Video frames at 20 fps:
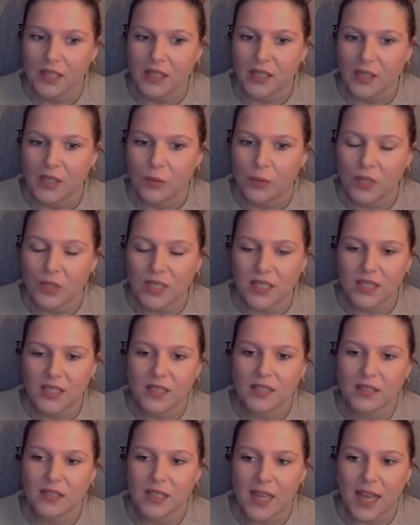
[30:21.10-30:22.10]
we
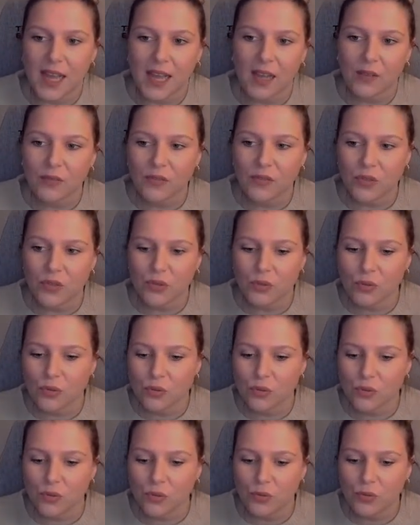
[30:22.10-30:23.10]
still have
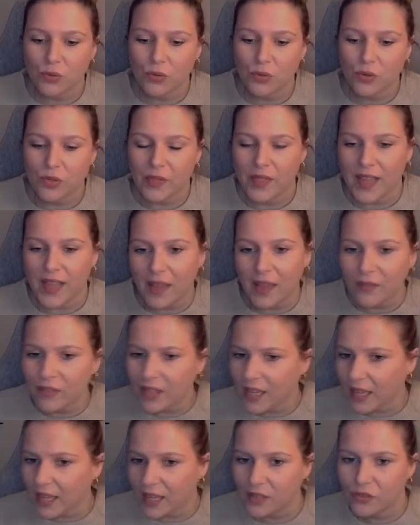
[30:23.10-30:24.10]
to
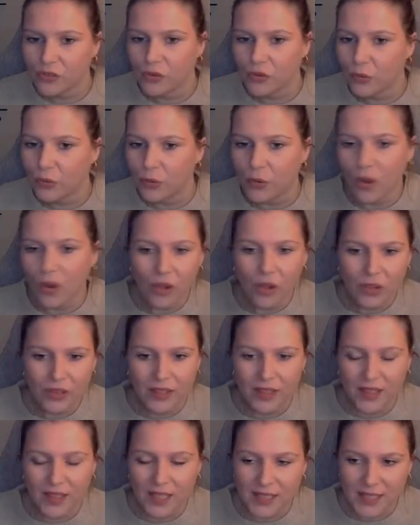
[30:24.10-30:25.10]
navigate through all the
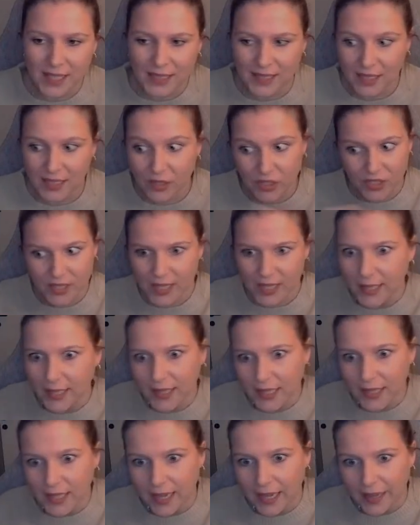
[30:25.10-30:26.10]
things. Like, there's
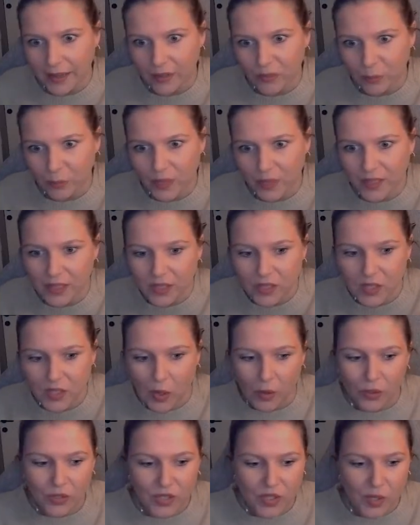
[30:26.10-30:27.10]
daily life, but there's
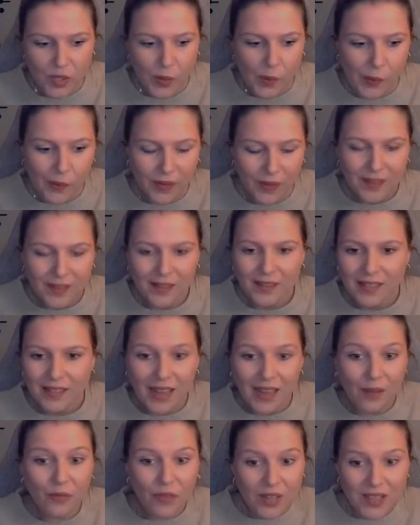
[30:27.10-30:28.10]
also
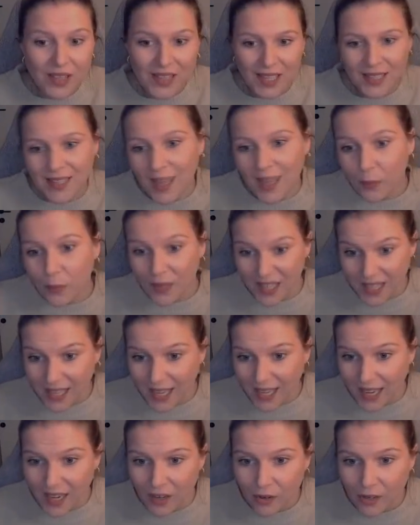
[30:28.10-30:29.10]
everything that we
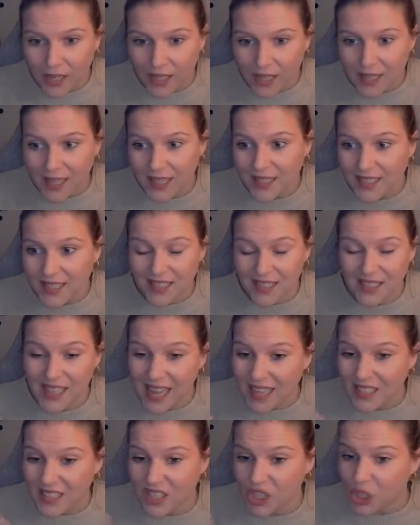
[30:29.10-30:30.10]
carry that still
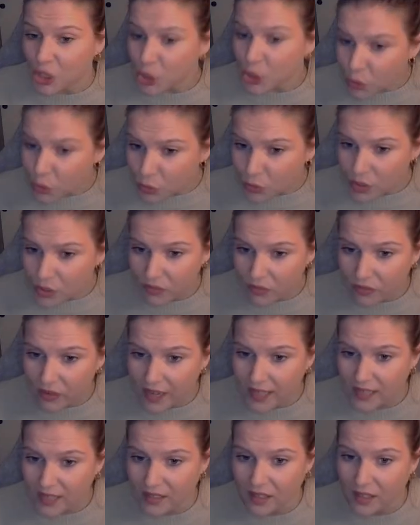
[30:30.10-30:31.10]
has a huge
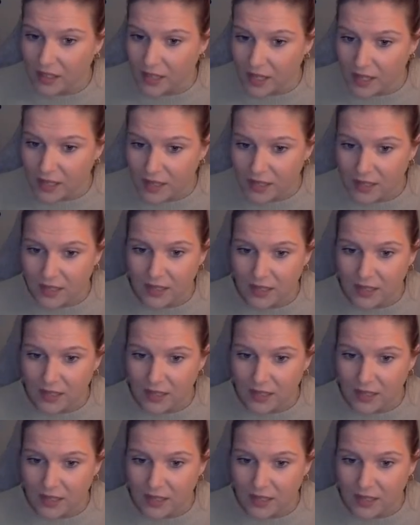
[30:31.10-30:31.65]
effect on us.